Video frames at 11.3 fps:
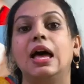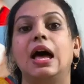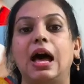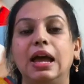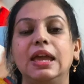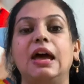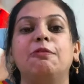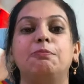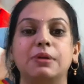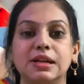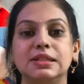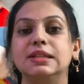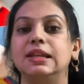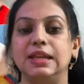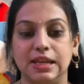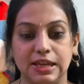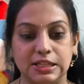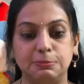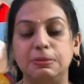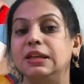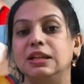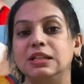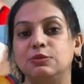I have personally
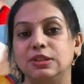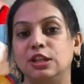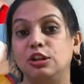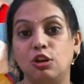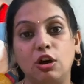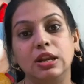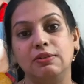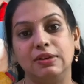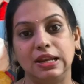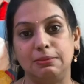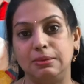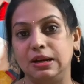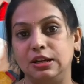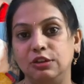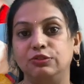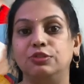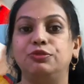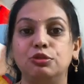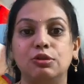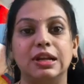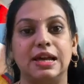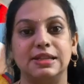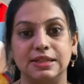experienced with the non-availability of the few
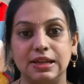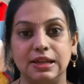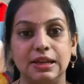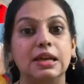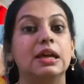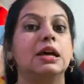classically